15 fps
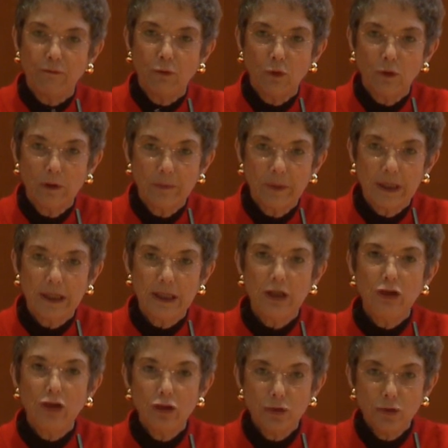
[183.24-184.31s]
form
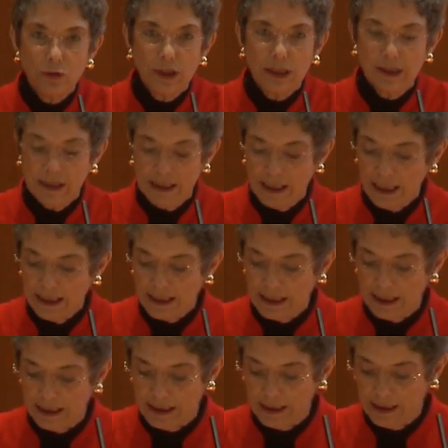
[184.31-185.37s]
new
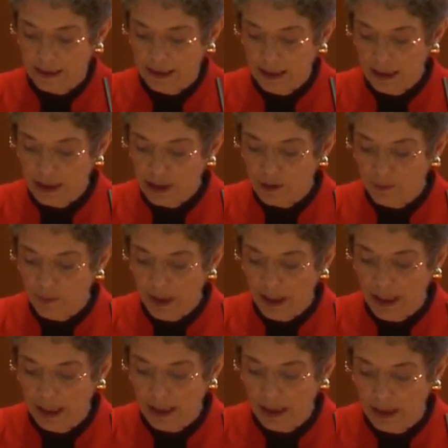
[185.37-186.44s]
consensus in
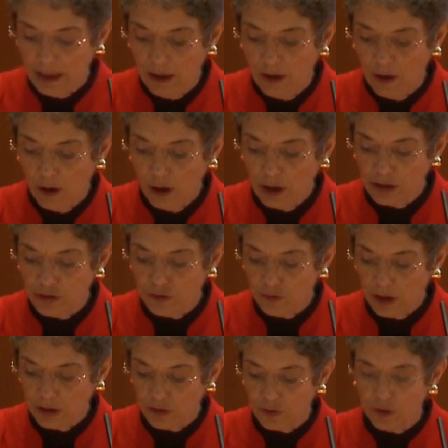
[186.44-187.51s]
Japan on
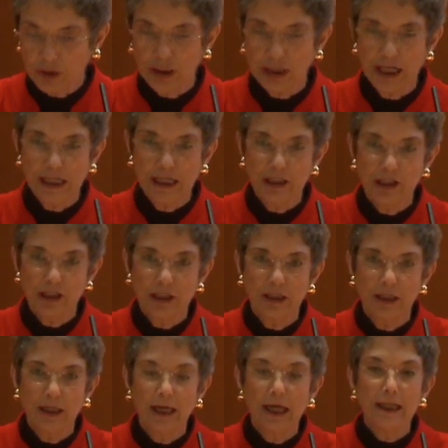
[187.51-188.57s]
structural change.
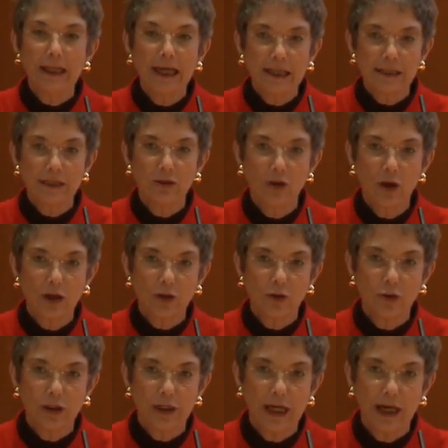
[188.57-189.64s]
And that's not
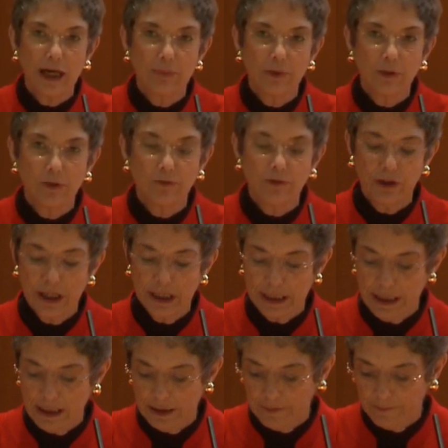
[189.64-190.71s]
going to happen
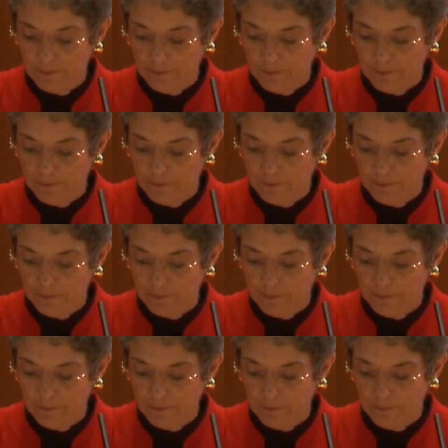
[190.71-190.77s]
overnight.